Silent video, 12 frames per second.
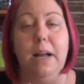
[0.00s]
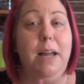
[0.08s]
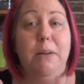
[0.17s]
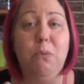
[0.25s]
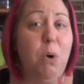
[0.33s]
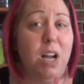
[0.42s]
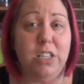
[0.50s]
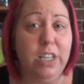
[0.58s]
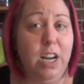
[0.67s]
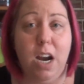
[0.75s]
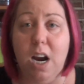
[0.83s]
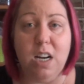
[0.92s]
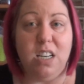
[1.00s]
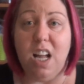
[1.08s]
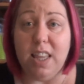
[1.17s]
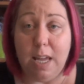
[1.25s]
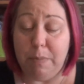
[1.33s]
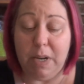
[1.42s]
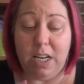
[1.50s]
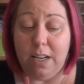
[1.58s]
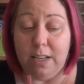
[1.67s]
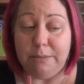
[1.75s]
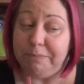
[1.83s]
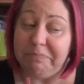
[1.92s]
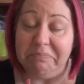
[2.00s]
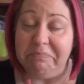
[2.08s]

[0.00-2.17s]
Washing your hair, not that big a deal.